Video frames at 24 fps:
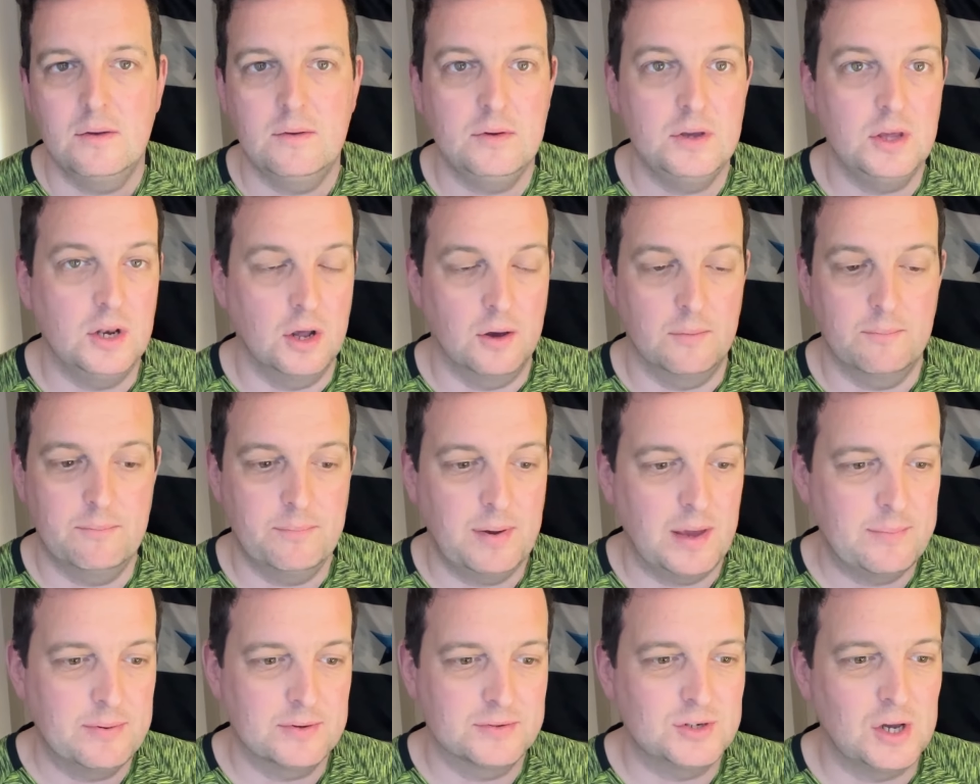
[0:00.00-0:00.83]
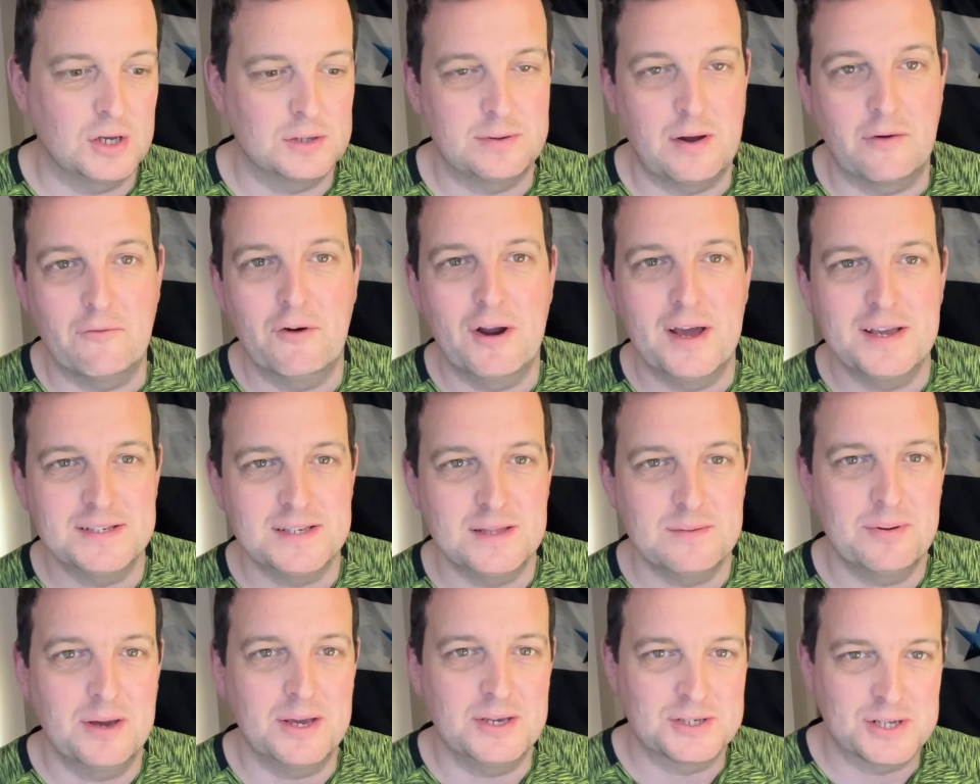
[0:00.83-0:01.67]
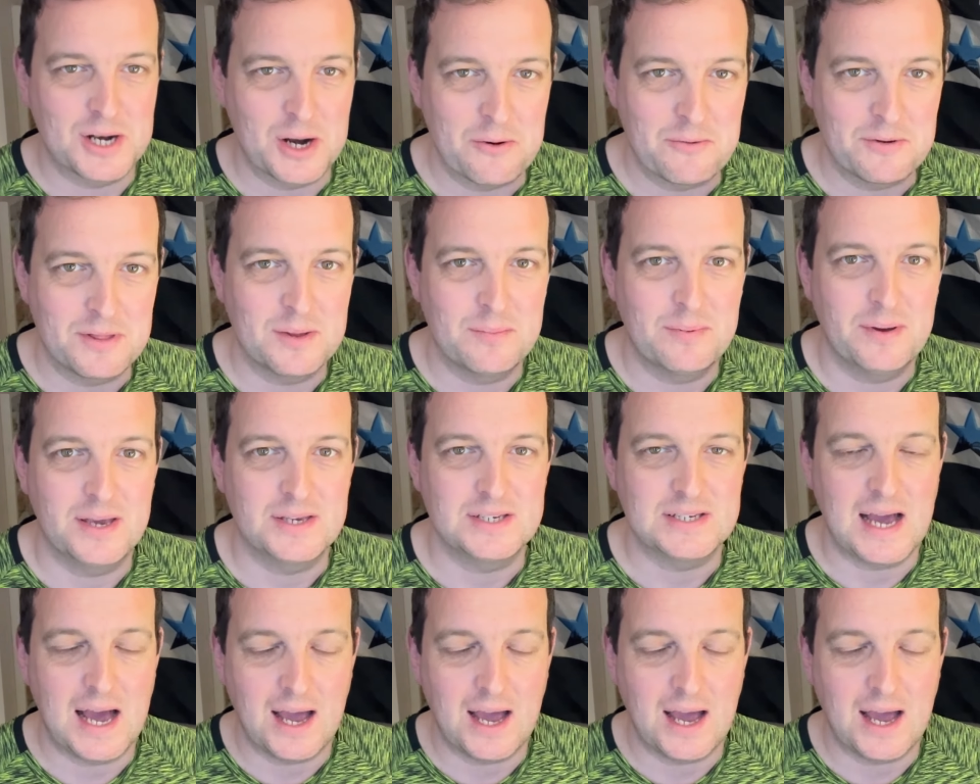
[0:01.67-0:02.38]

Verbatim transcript: You know, people talked about raising the pitch, lowering the pitch.